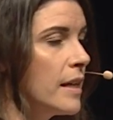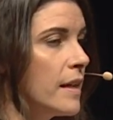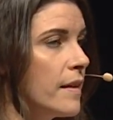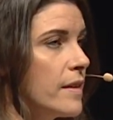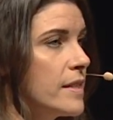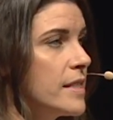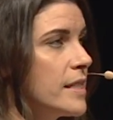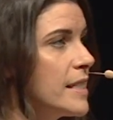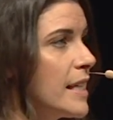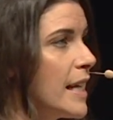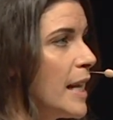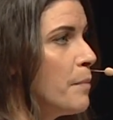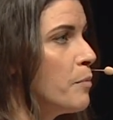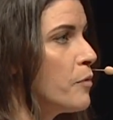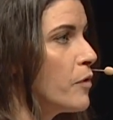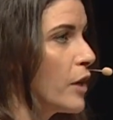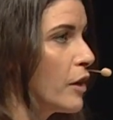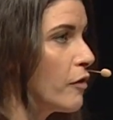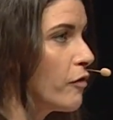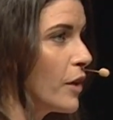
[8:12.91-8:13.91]
There's a
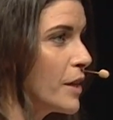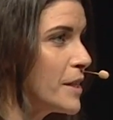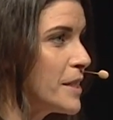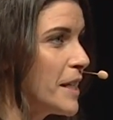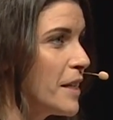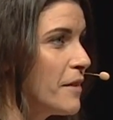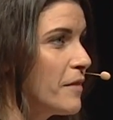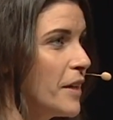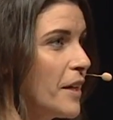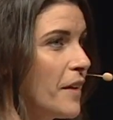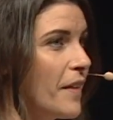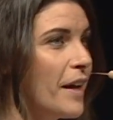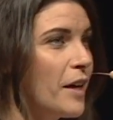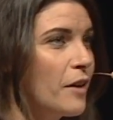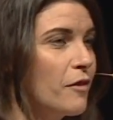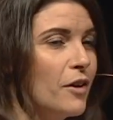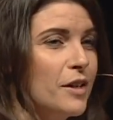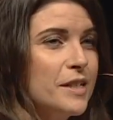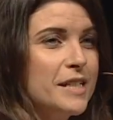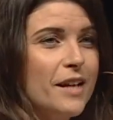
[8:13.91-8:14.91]
deliberate criteria. That
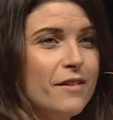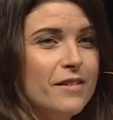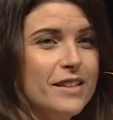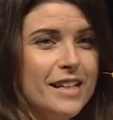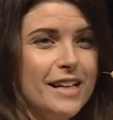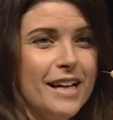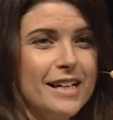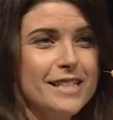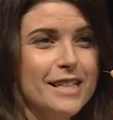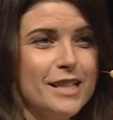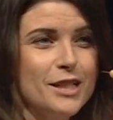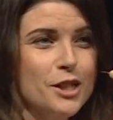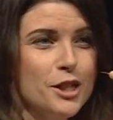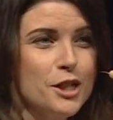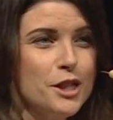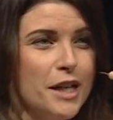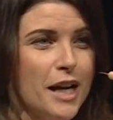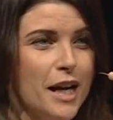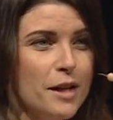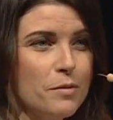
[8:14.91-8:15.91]
criteria that Natalie's just
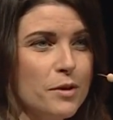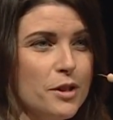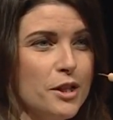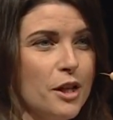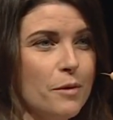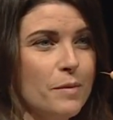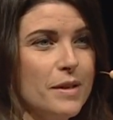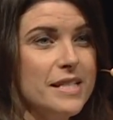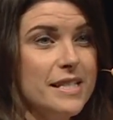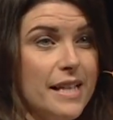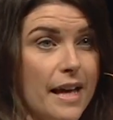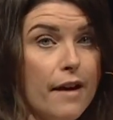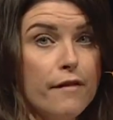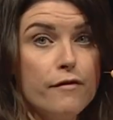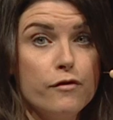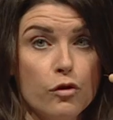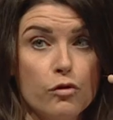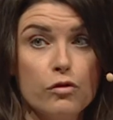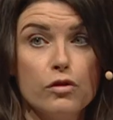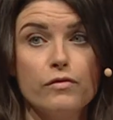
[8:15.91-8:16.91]
shared with you is there
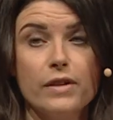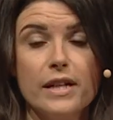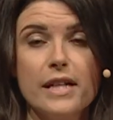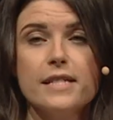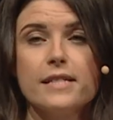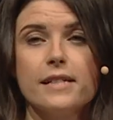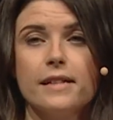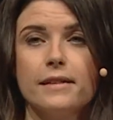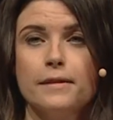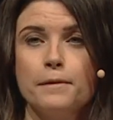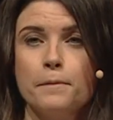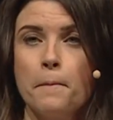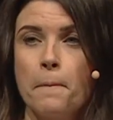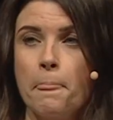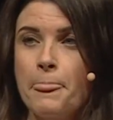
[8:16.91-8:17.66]
for a reason,